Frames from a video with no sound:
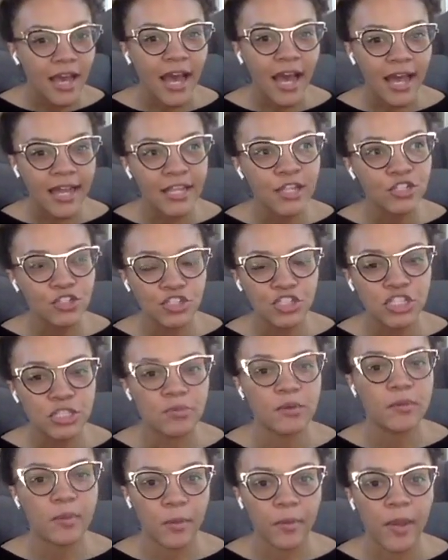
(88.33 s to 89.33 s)
I need you just to
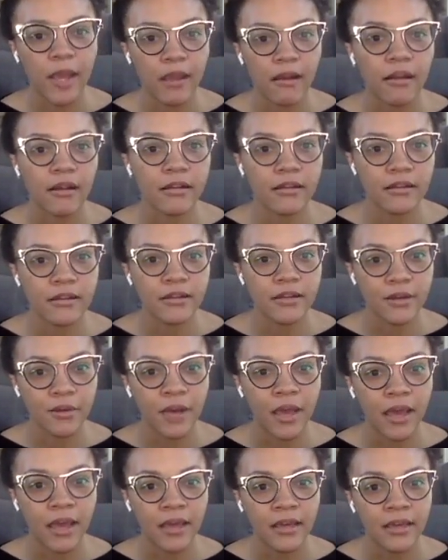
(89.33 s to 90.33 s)
be prepared,
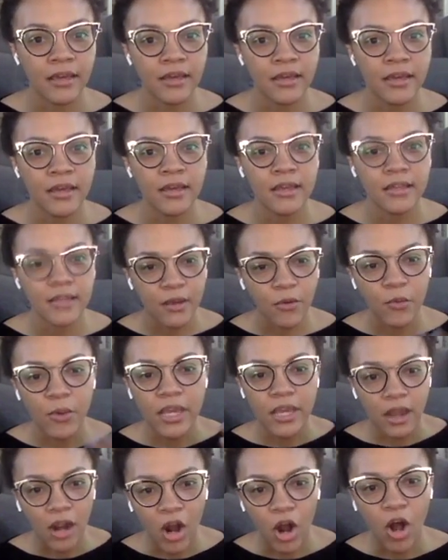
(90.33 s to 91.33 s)
okay? Like
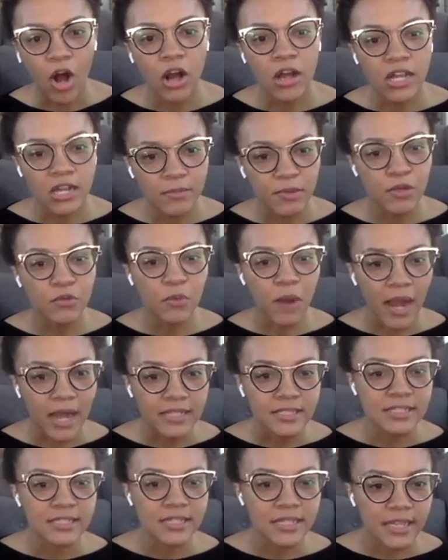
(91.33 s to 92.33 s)
we are all going to be
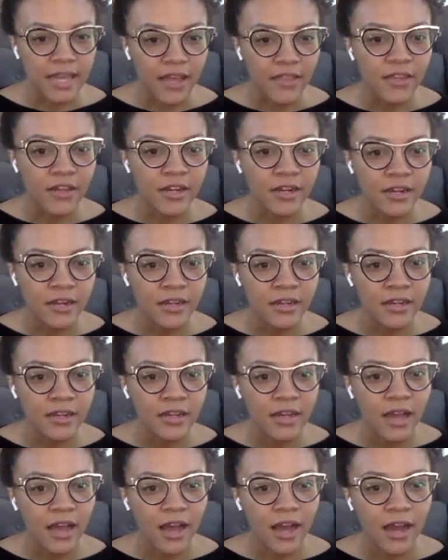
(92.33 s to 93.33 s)
rising together.
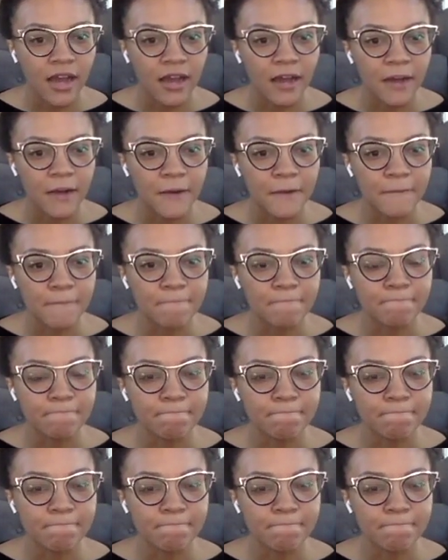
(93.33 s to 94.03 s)
We're